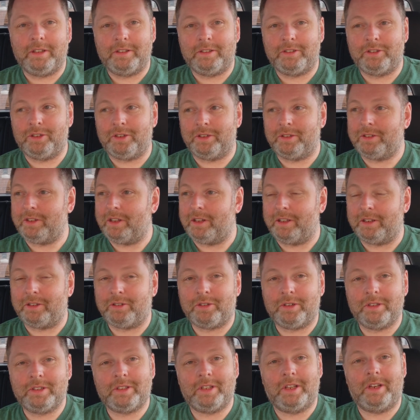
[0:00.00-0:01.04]
It's just
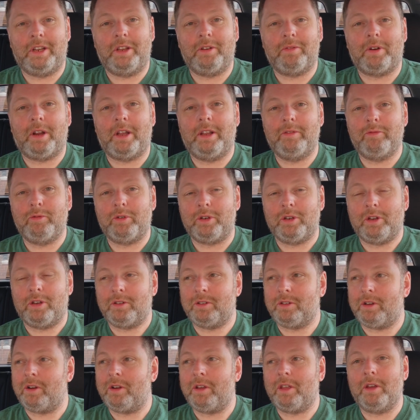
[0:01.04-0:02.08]
electricity, right? We're not
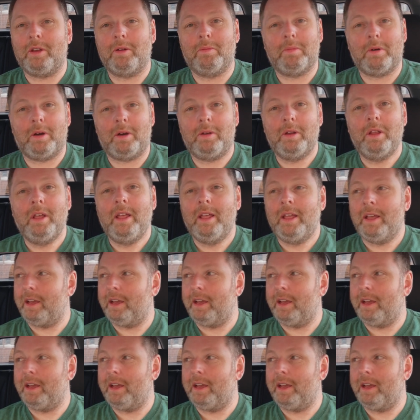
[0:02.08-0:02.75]
talking about